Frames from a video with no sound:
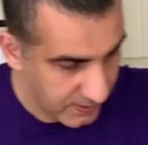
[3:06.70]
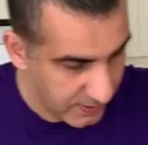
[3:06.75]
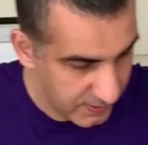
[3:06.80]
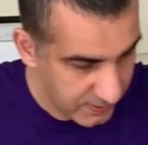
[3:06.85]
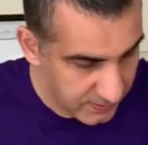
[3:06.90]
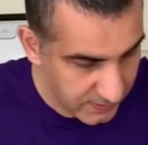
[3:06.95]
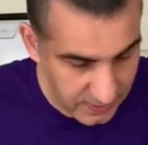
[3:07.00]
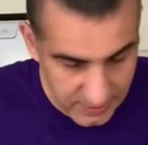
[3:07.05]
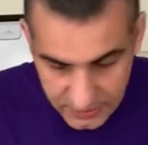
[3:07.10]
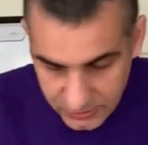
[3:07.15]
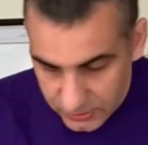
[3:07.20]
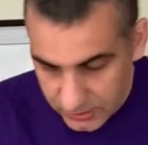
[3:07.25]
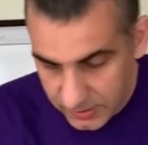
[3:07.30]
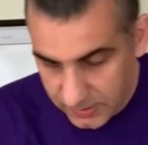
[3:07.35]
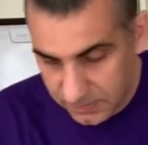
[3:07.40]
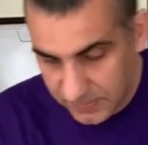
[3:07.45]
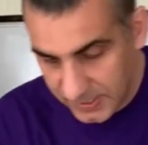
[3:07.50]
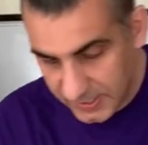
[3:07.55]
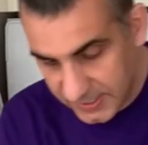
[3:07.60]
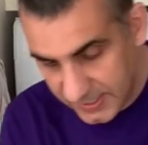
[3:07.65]
Now let's just
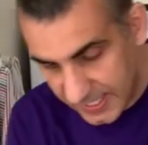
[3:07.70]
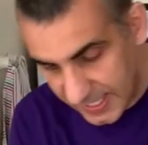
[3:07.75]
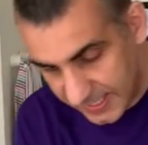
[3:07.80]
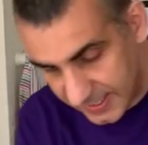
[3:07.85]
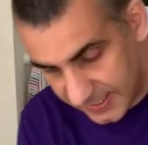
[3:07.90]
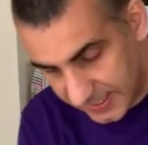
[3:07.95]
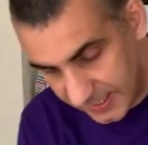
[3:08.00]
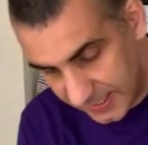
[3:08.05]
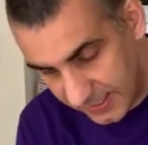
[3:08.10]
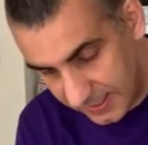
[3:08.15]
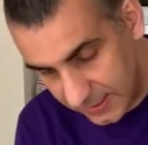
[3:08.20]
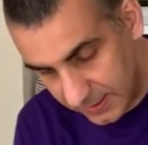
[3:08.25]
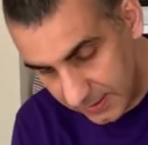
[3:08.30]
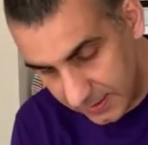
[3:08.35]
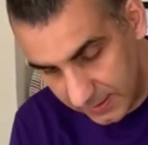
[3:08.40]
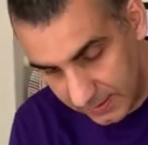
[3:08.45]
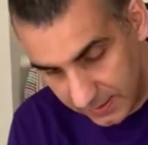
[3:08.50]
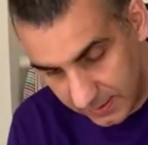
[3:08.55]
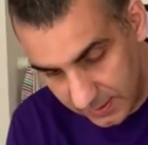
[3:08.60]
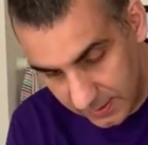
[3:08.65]
mix that in.
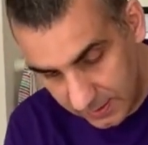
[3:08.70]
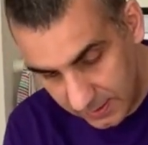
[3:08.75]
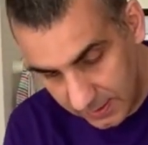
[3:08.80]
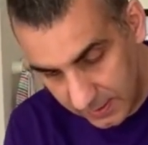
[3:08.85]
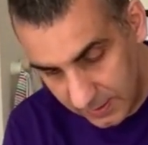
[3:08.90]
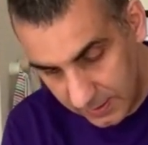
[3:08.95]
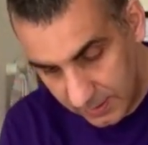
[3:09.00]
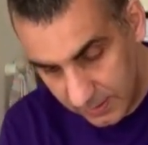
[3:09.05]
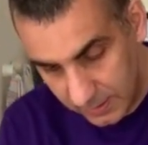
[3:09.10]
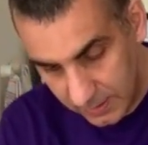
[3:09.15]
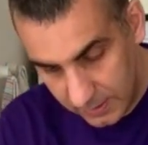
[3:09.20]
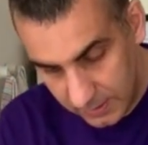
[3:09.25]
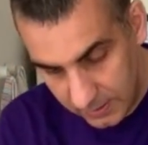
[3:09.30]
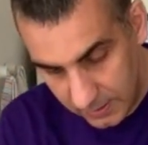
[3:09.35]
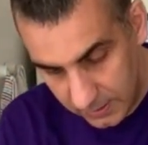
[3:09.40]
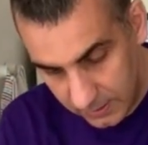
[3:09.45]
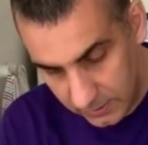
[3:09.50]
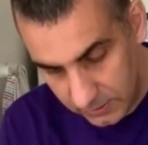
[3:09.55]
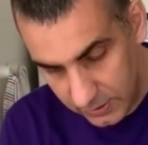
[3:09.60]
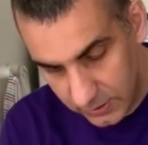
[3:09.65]

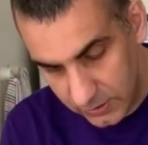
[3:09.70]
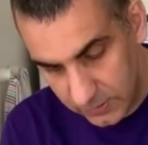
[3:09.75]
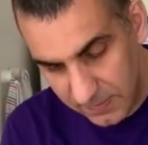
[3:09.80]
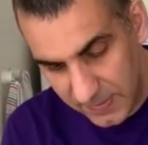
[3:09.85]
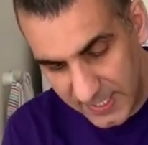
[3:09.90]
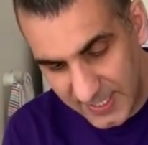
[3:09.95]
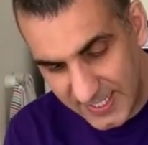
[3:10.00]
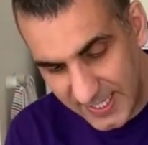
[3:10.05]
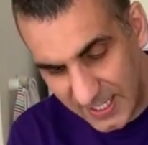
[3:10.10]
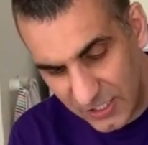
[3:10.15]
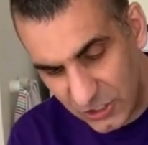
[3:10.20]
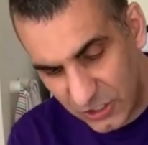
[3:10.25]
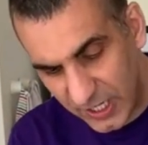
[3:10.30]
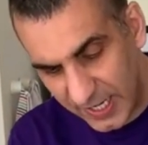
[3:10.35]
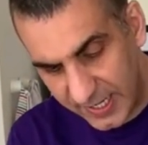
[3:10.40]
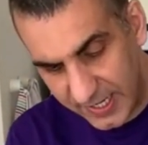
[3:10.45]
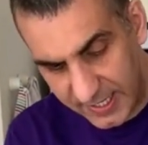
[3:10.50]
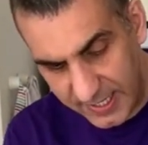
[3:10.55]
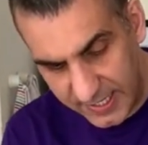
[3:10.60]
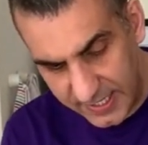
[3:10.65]
Just mix it in
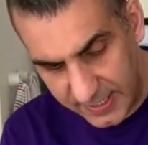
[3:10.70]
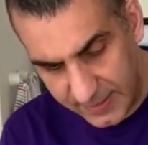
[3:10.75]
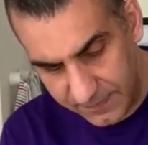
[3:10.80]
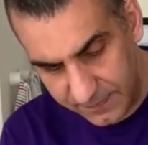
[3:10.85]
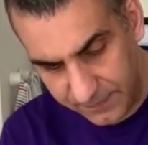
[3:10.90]
gently.